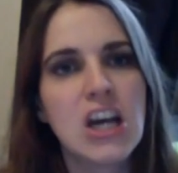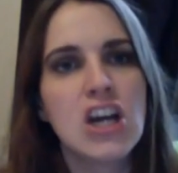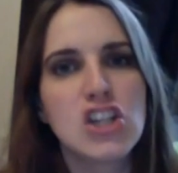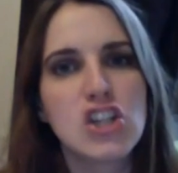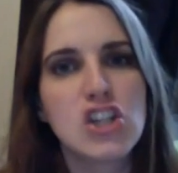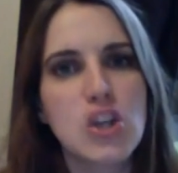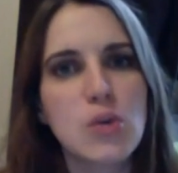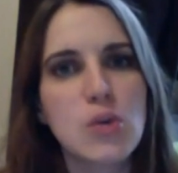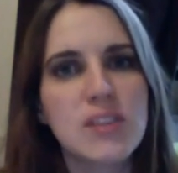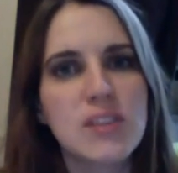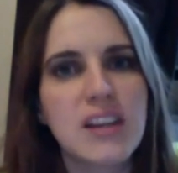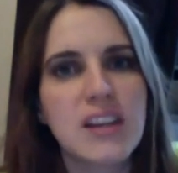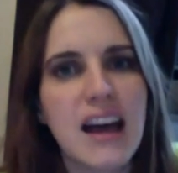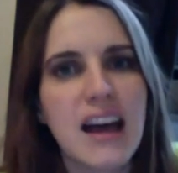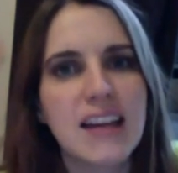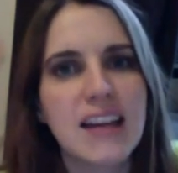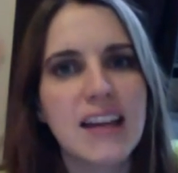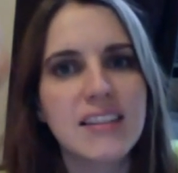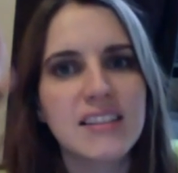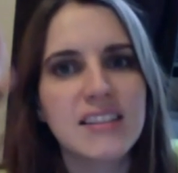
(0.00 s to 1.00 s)
She was
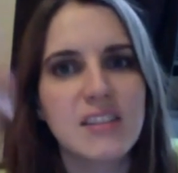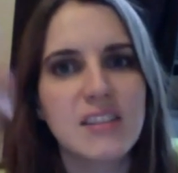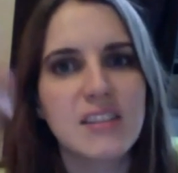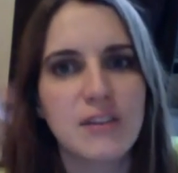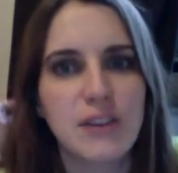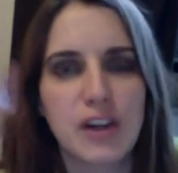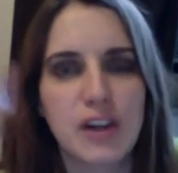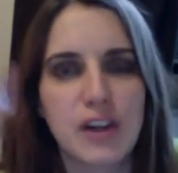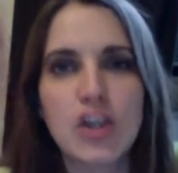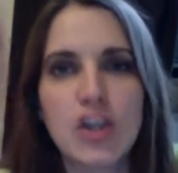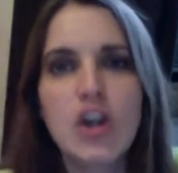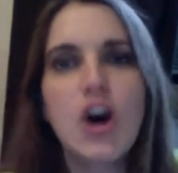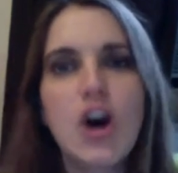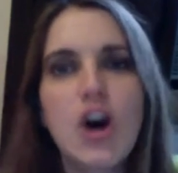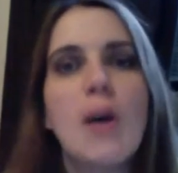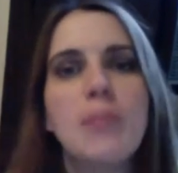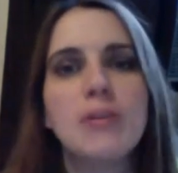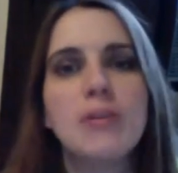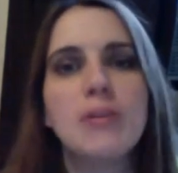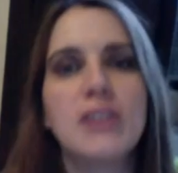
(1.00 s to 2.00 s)
asked a very
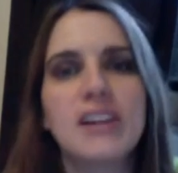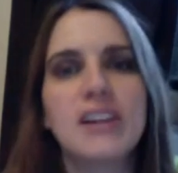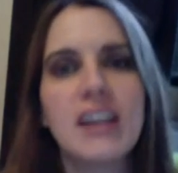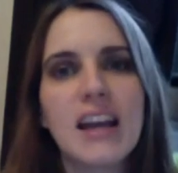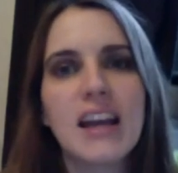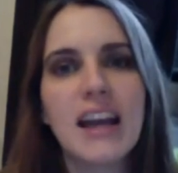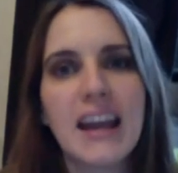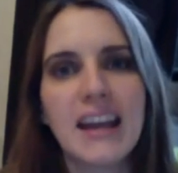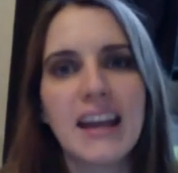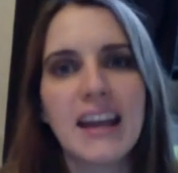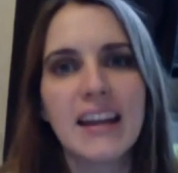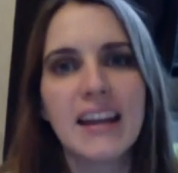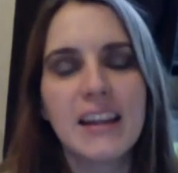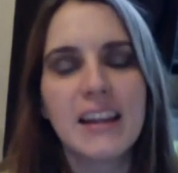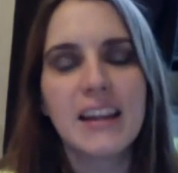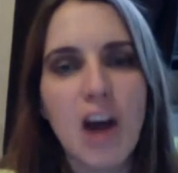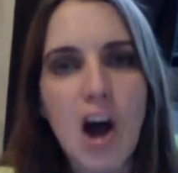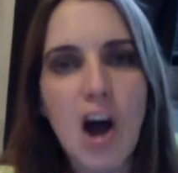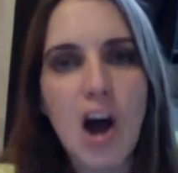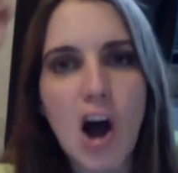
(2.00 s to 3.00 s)

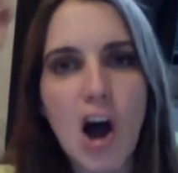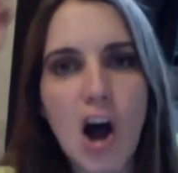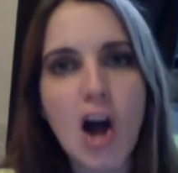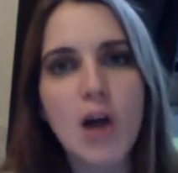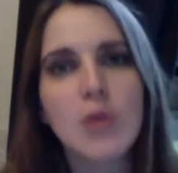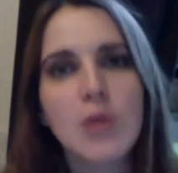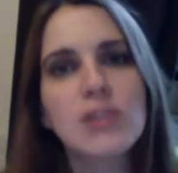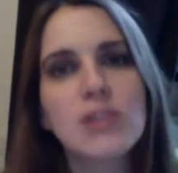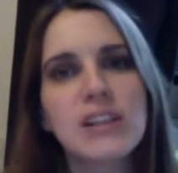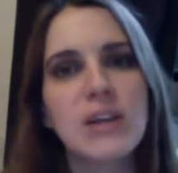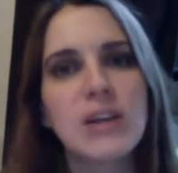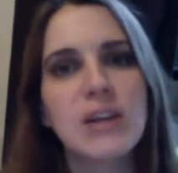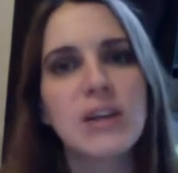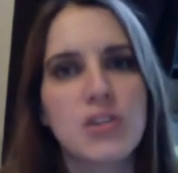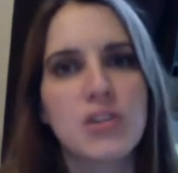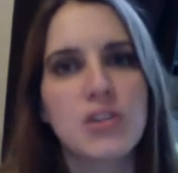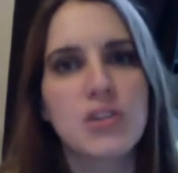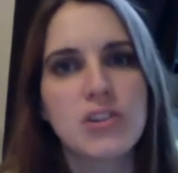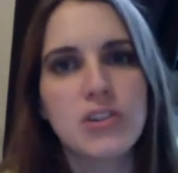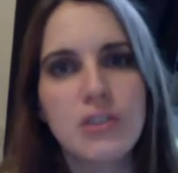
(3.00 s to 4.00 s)
complicated, awkwardly
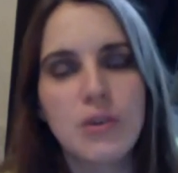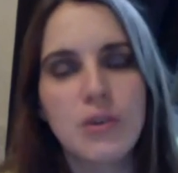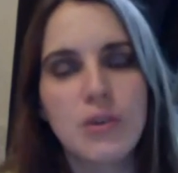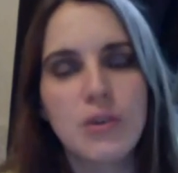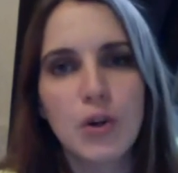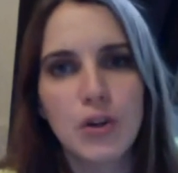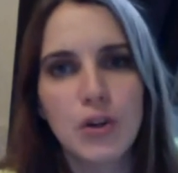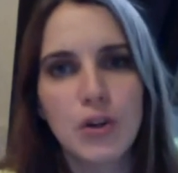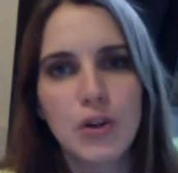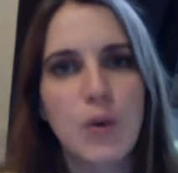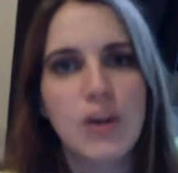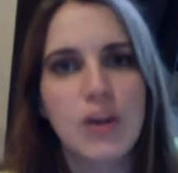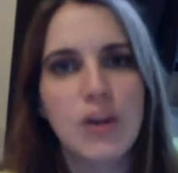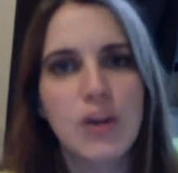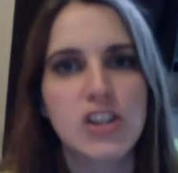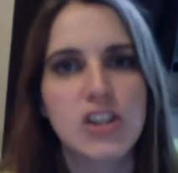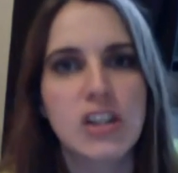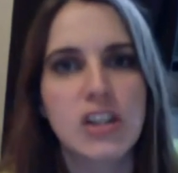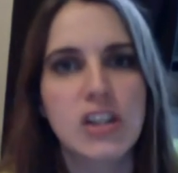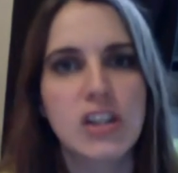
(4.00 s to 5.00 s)
worded, worded
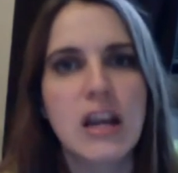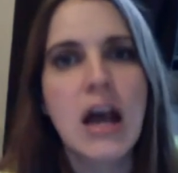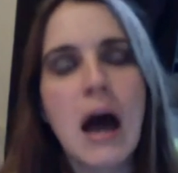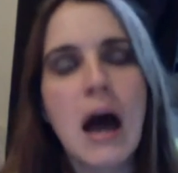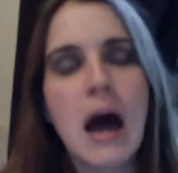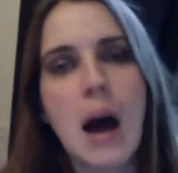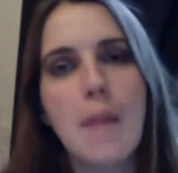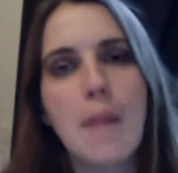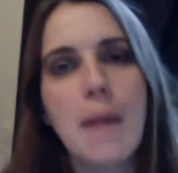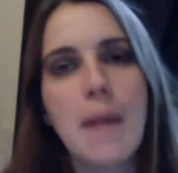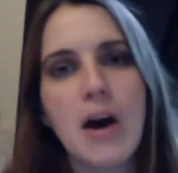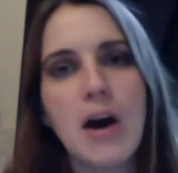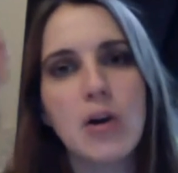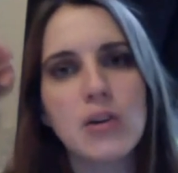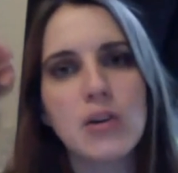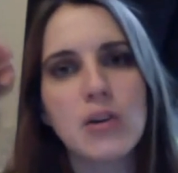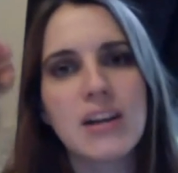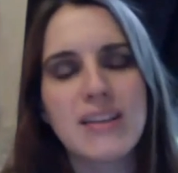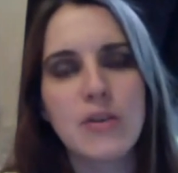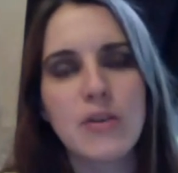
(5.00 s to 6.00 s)
question
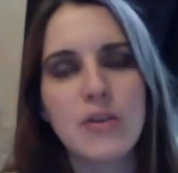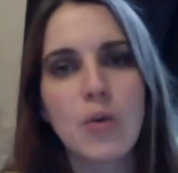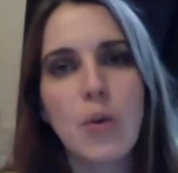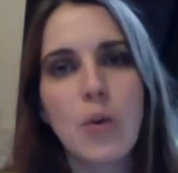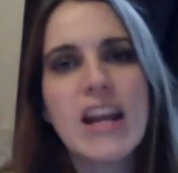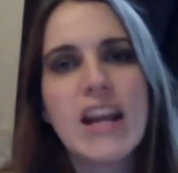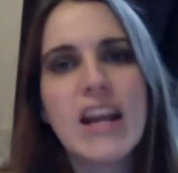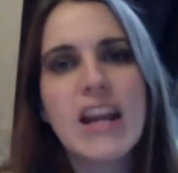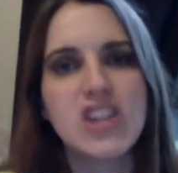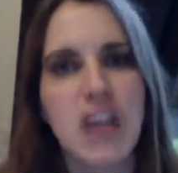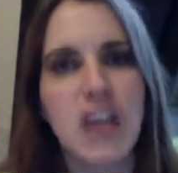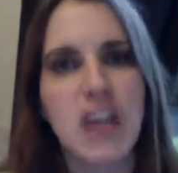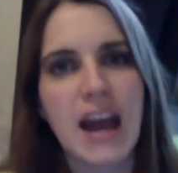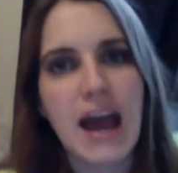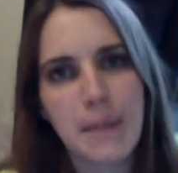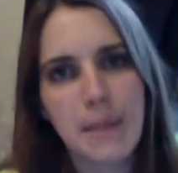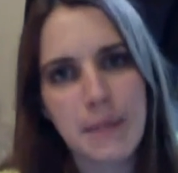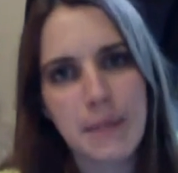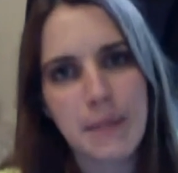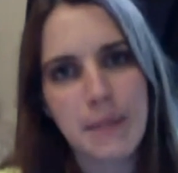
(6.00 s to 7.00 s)
about the wage
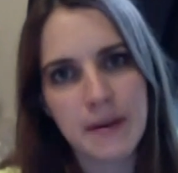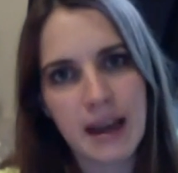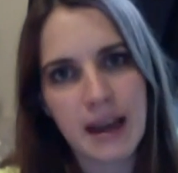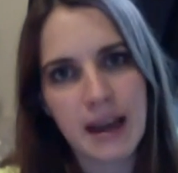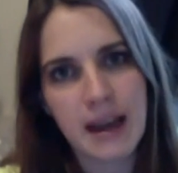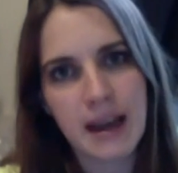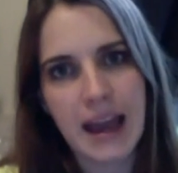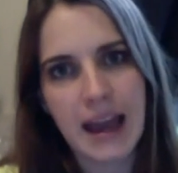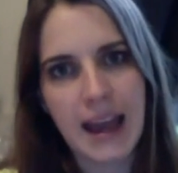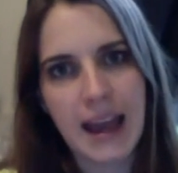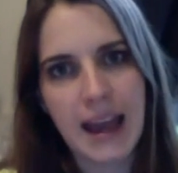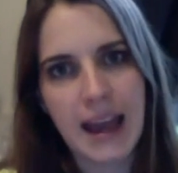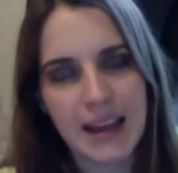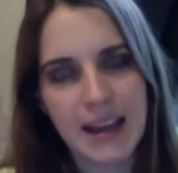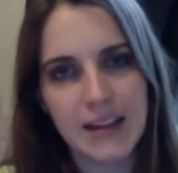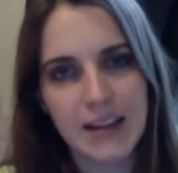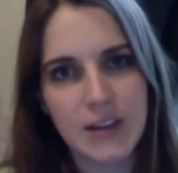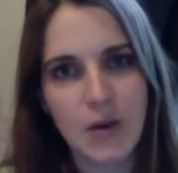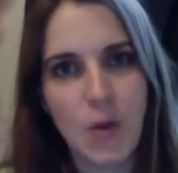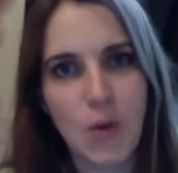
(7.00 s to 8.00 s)
gap
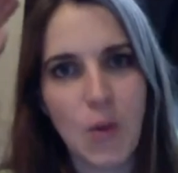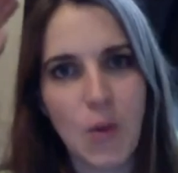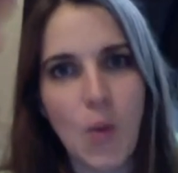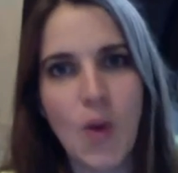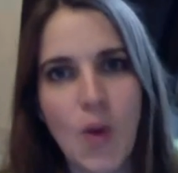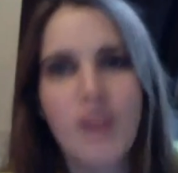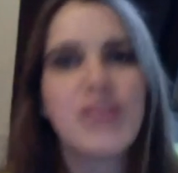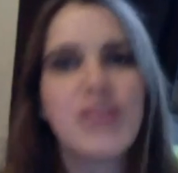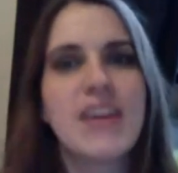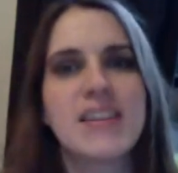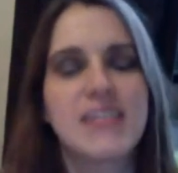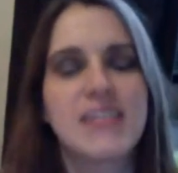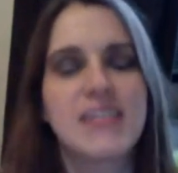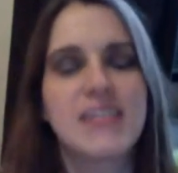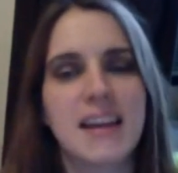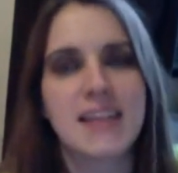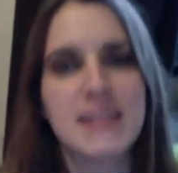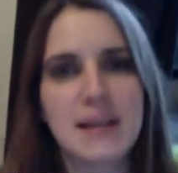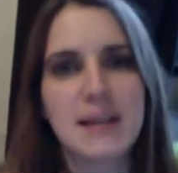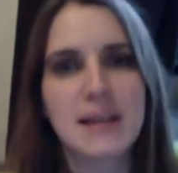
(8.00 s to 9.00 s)
and what that
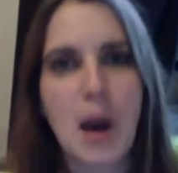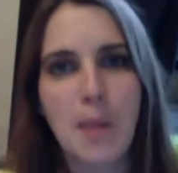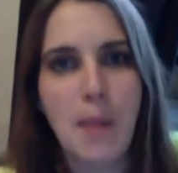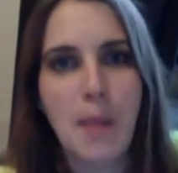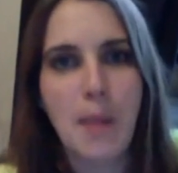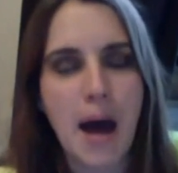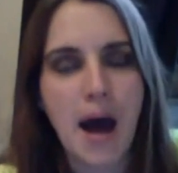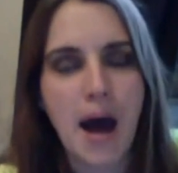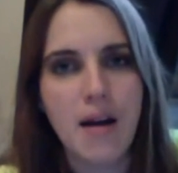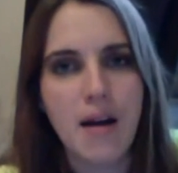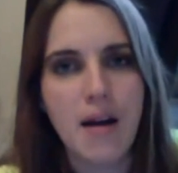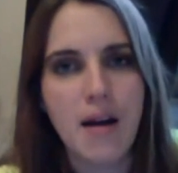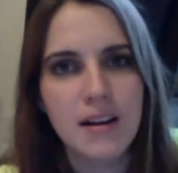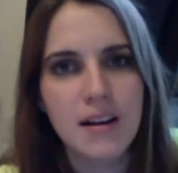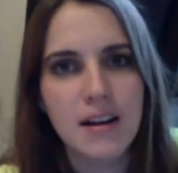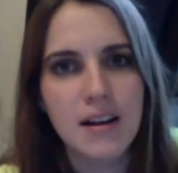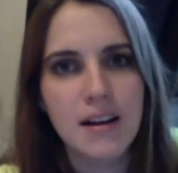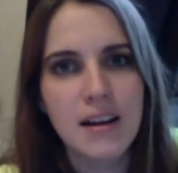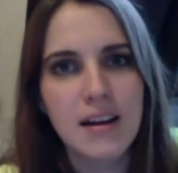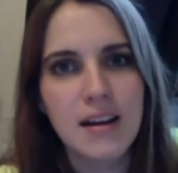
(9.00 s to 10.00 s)
says about